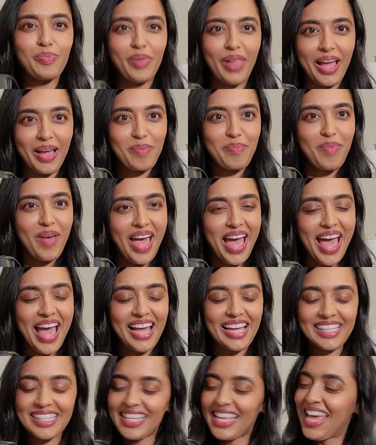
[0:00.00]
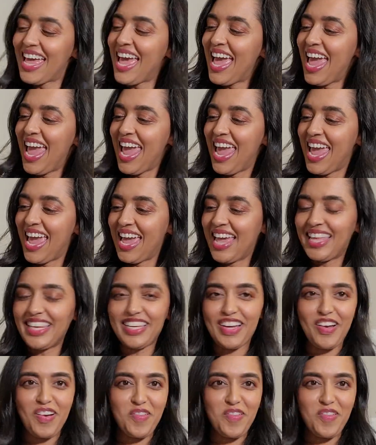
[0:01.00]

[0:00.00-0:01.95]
black bags, and